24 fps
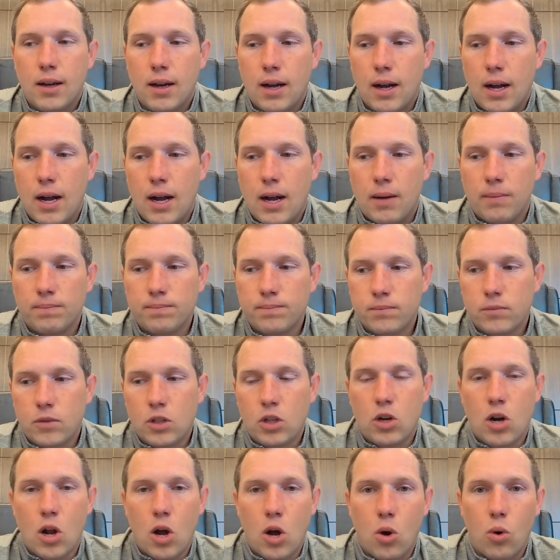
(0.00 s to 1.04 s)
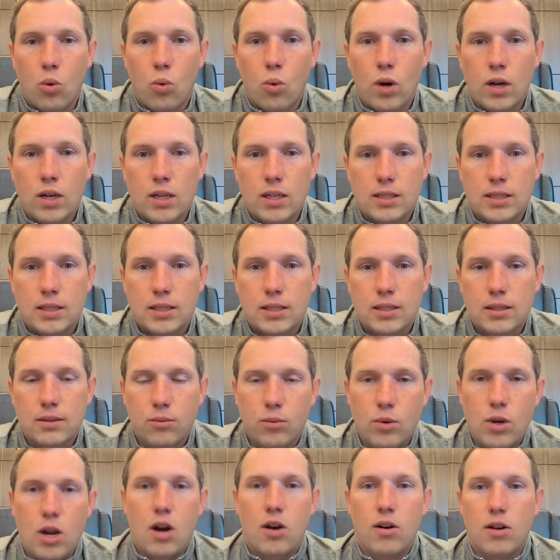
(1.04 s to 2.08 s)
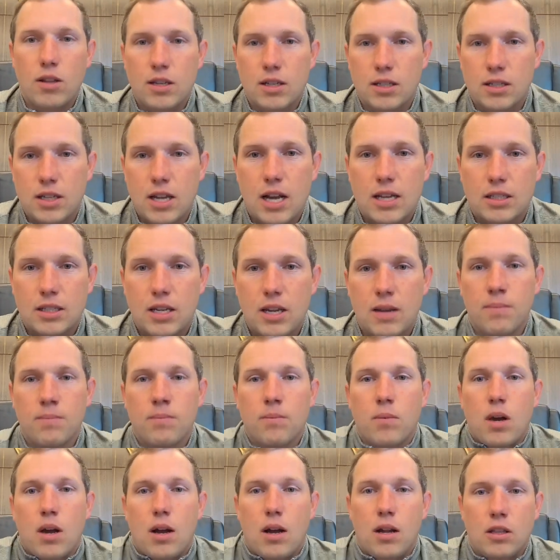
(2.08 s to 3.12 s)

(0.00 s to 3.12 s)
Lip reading: we already discussed him